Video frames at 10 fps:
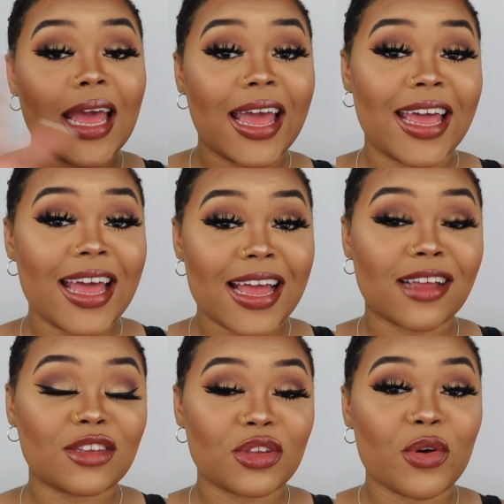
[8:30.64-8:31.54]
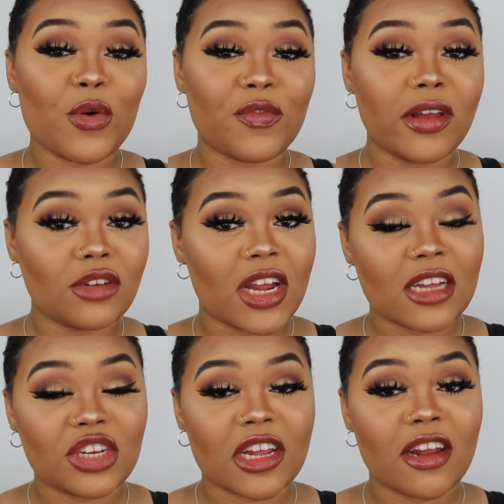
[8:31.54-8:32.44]
Hey guys, so Future
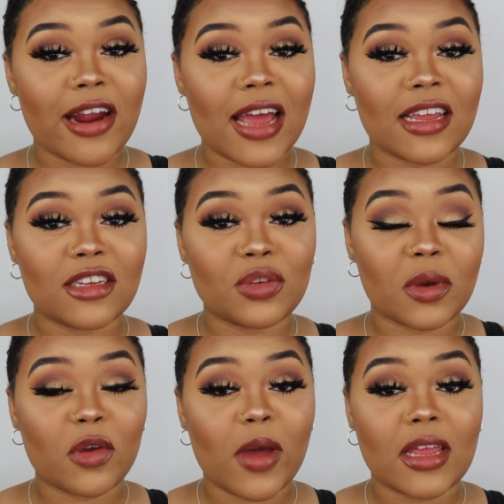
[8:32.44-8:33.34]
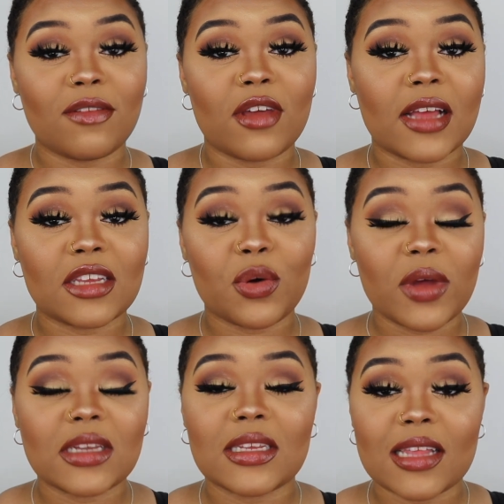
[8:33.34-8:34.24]
Asia here. I did just want to go ahead and give you guys a
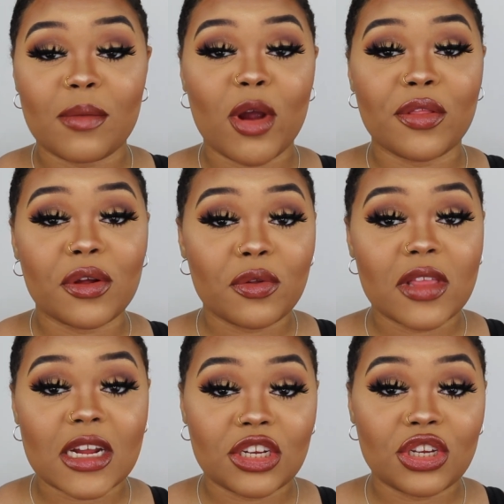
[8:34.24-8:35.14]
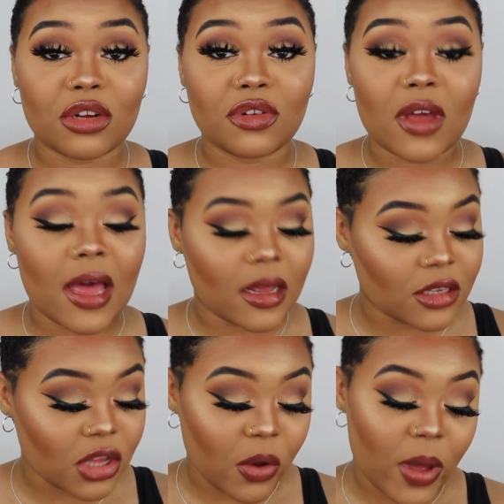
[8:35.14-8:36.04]
quick disclaimer on the glue that I just showed you guys.
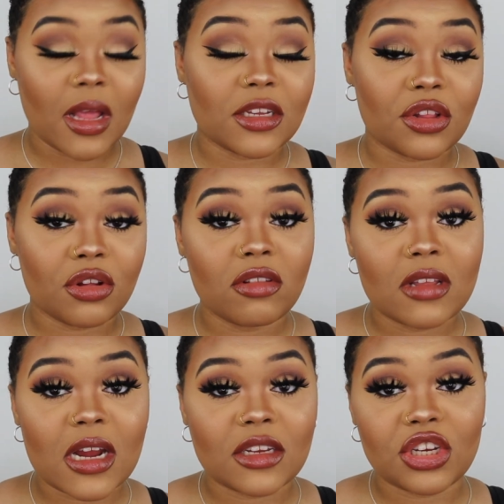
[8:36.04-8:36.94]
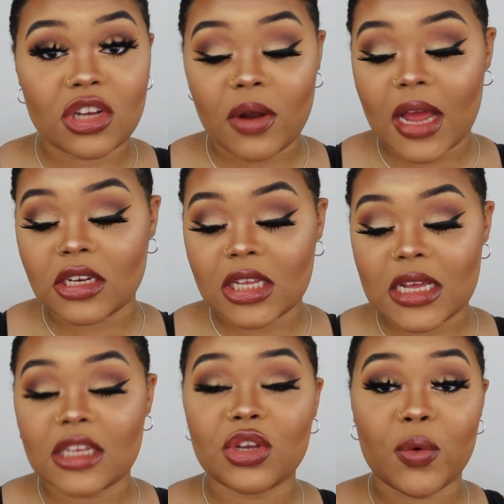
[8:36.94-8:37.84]
So the glue that I just showed
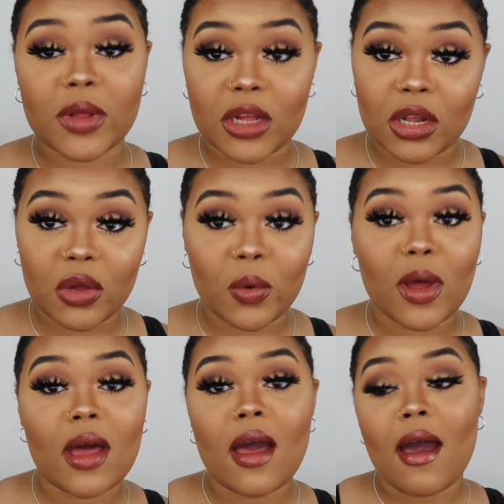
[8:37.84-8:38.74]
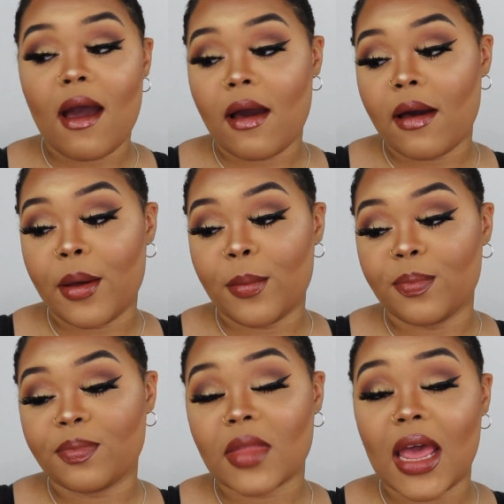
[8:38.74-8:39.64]
actually is Gorilla Glue,
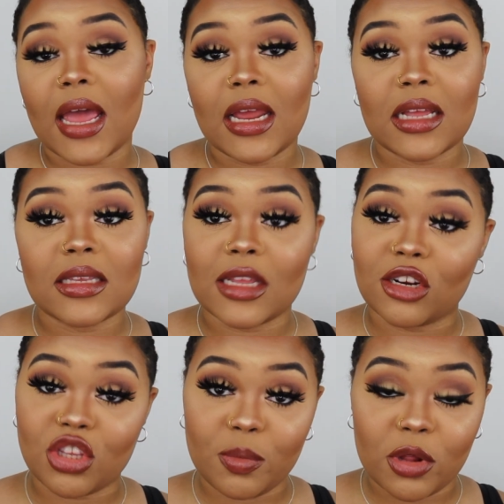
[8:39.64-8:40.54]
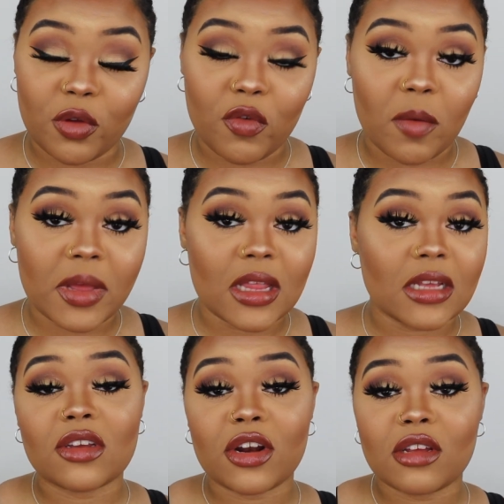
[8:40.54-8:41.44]
and it's their super glue formula. I
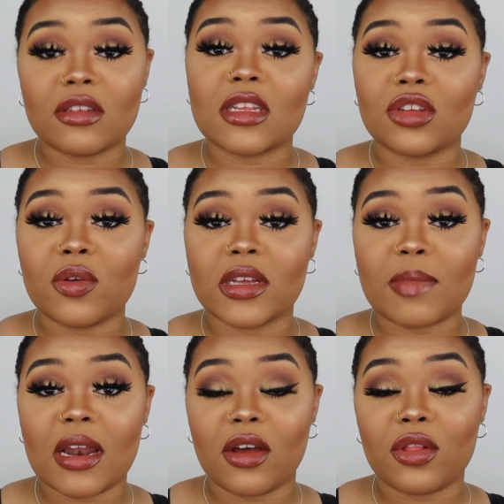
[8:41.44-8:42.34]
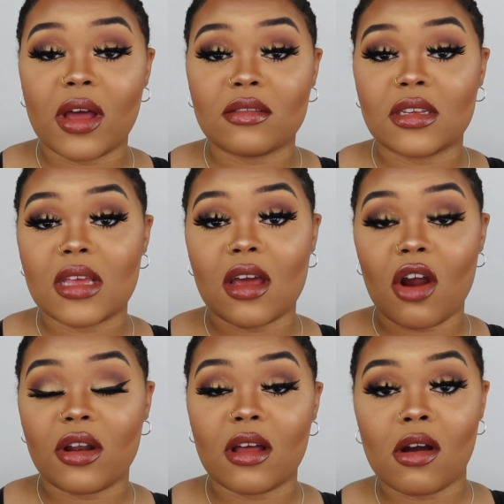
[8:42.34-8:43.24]
started using this glue as my nail glue after seeing
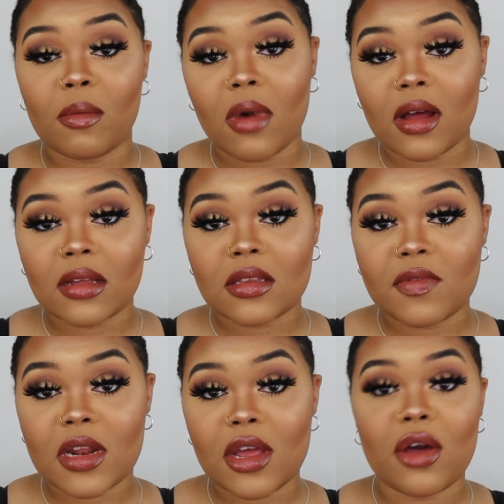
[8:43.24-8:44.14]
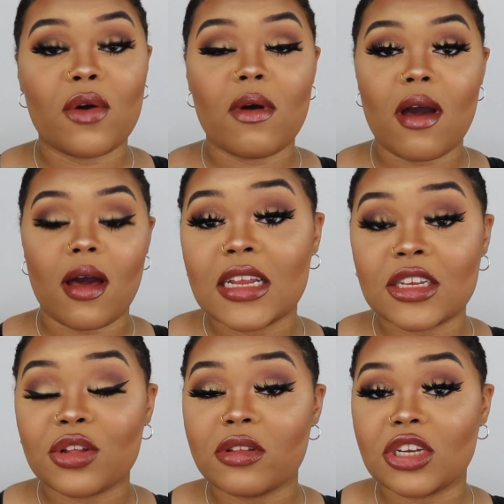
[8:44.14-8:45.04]
Arnell Armand's video. This
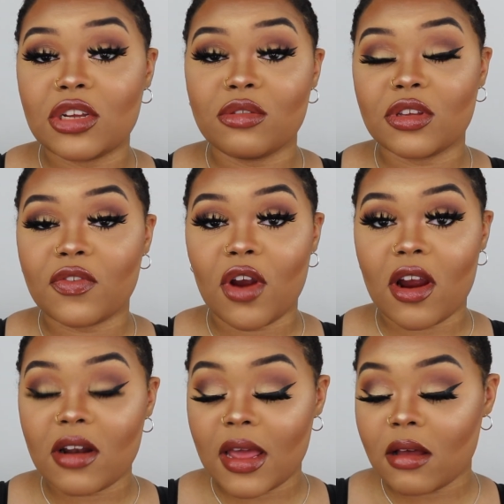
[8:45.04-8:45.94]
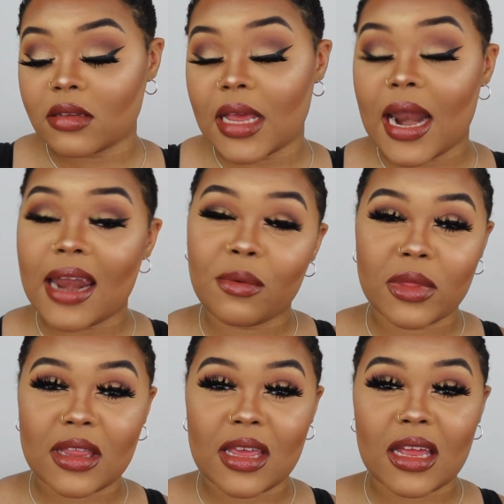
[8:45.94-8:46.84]
is the glue that she uses for her nails, and I didn't
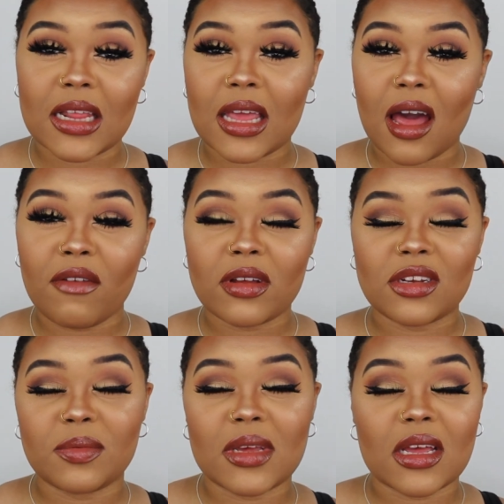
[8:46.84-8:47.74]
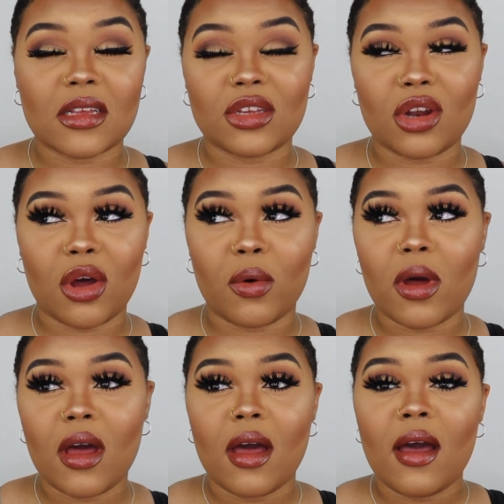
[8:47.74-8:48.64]
really think anything of it just because,
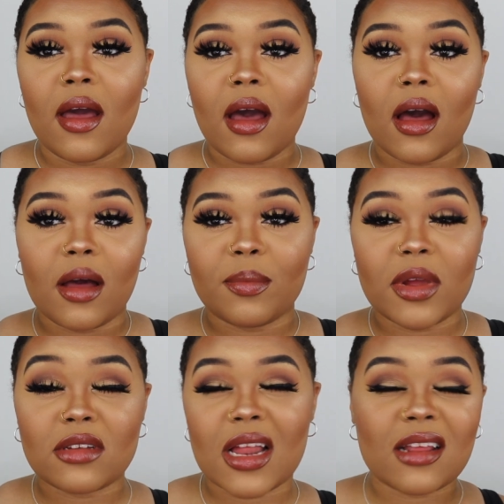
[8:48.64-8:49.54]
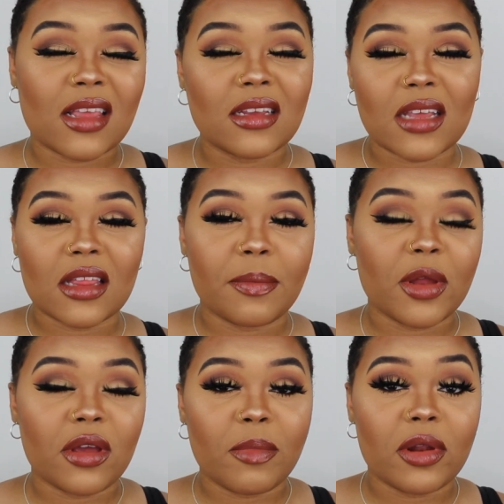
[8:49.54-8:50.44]
there's a lot of things like in the
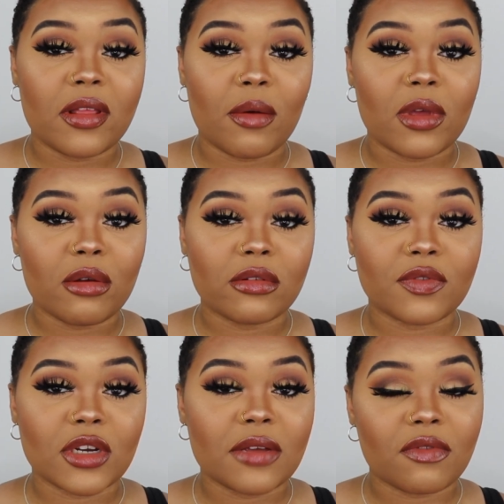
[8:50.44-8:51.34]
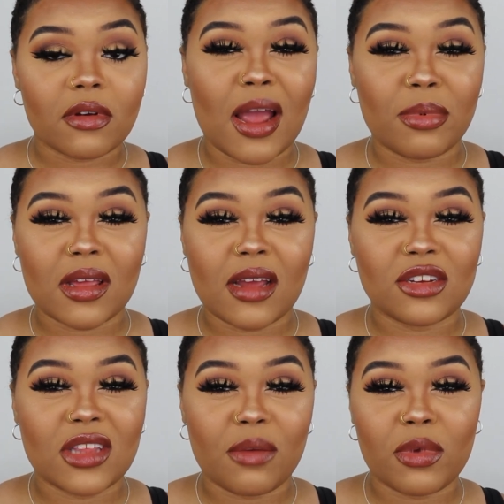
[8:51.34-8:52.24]
beauty community that we use for different
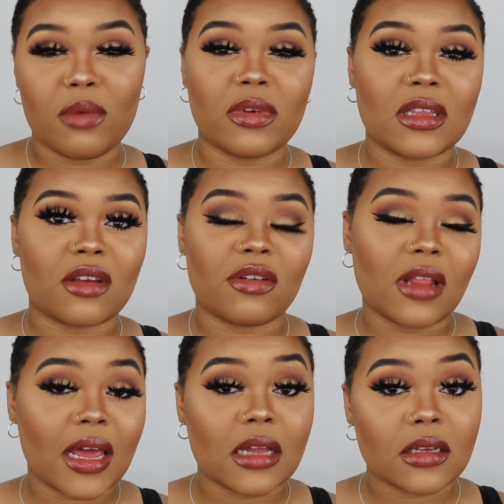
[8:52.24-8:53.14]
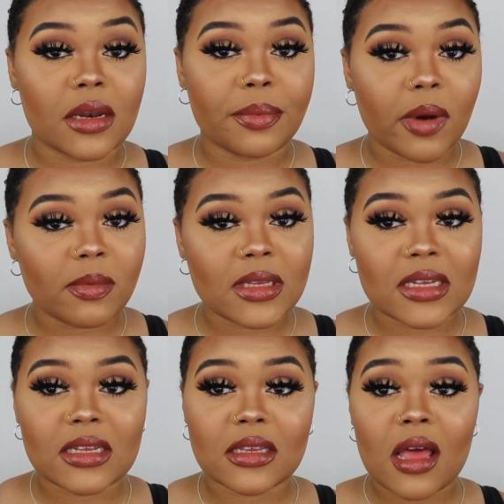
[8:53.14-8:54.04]
applications that really wasn't their like intended
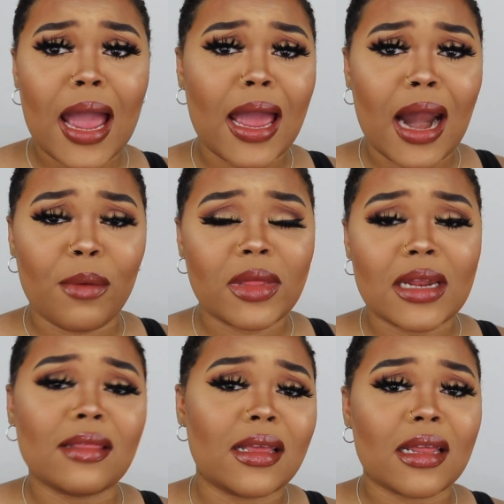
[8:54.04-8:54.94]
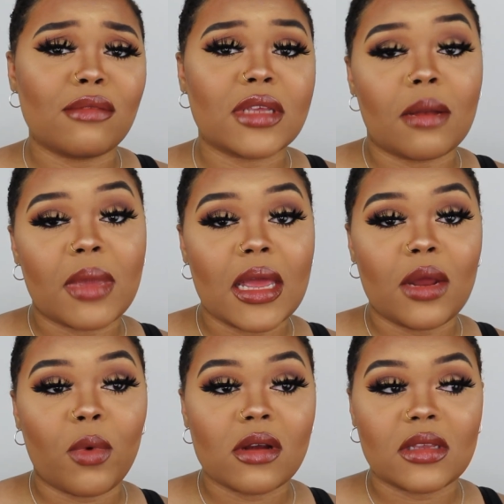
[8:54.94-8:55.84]
purposes, and I really didn't think that it was going to be
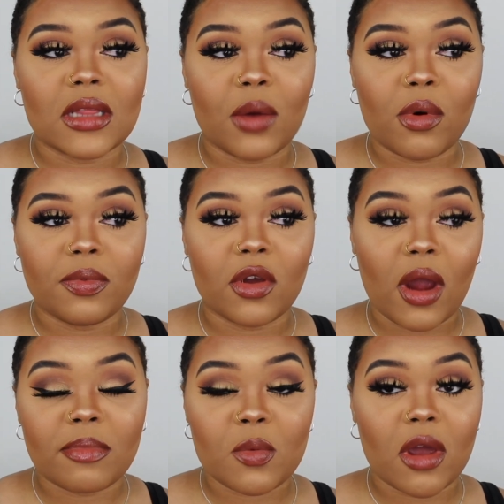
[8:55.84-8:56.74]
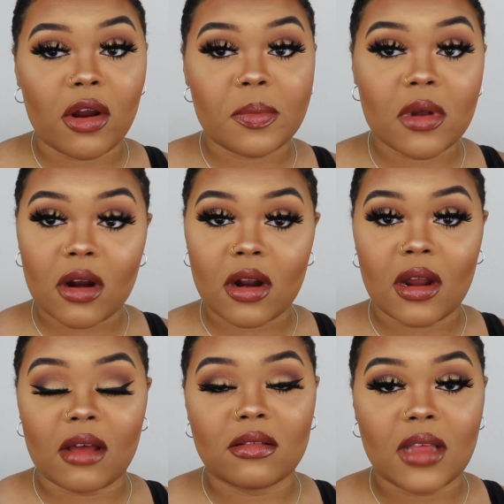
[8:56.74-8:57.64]
any worse than like what the crap that we already put on our
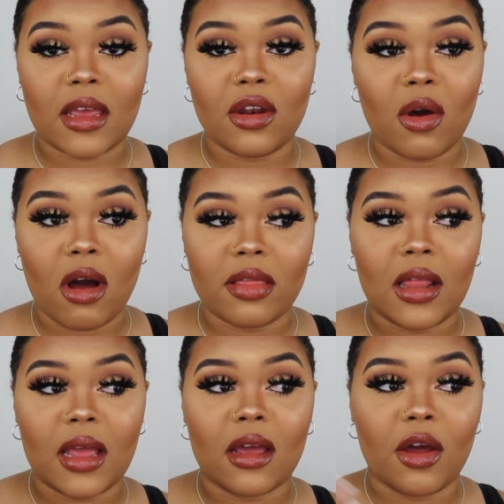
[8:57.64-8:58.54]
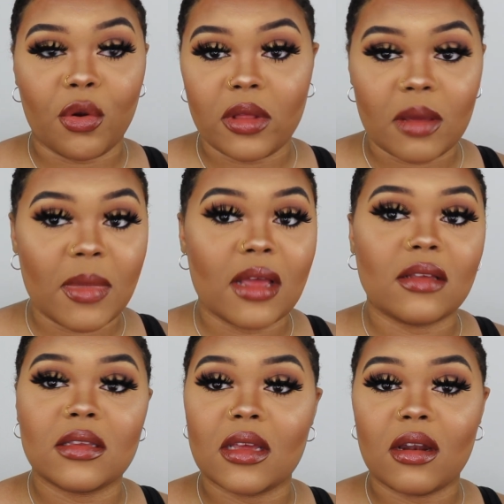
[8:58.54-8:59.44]
nails, like all the like acrylic
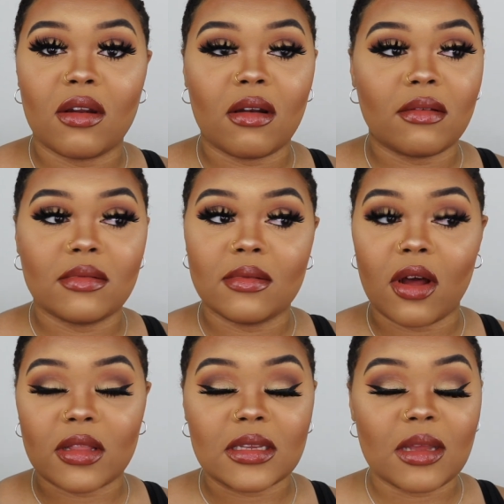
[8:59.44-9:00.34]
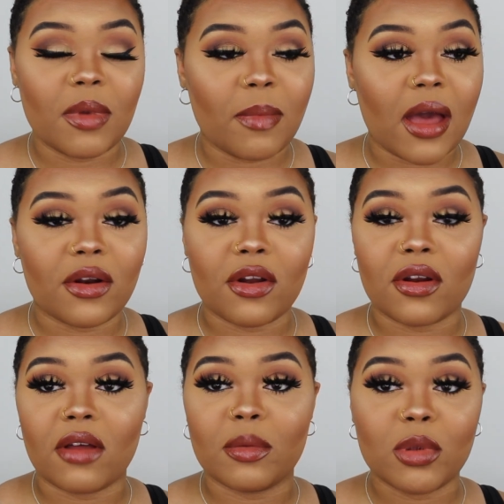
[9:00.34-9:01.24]
mess and all this dipping powder
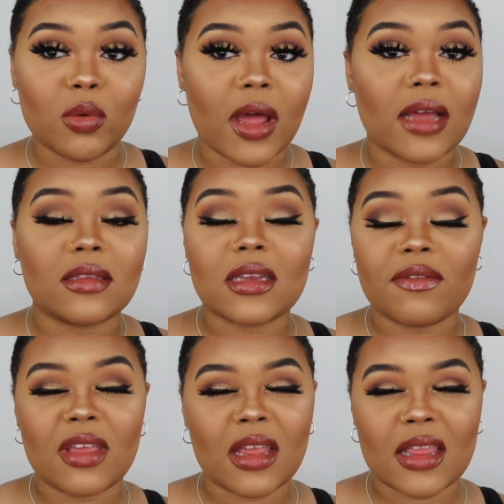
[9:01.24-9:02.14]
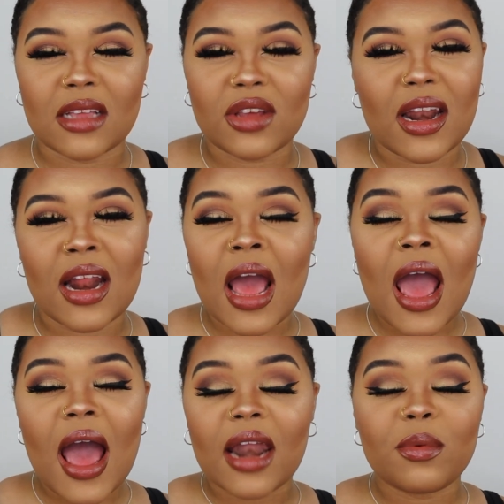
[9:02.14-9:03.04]
and all the blue lights and everything like that. So I didn't
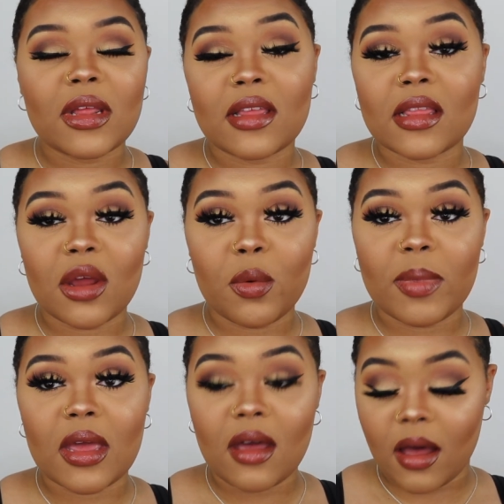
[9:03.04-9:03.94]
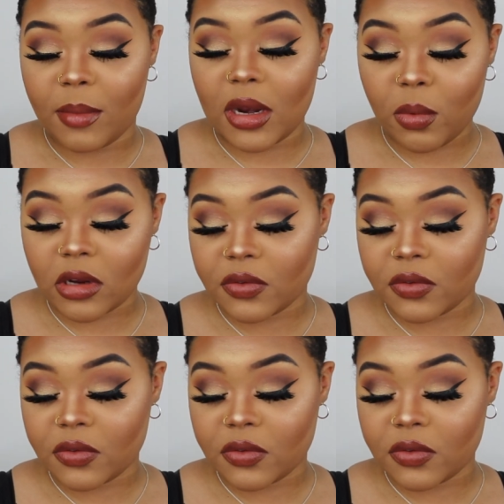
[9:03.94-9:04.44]
really think that it would be any worse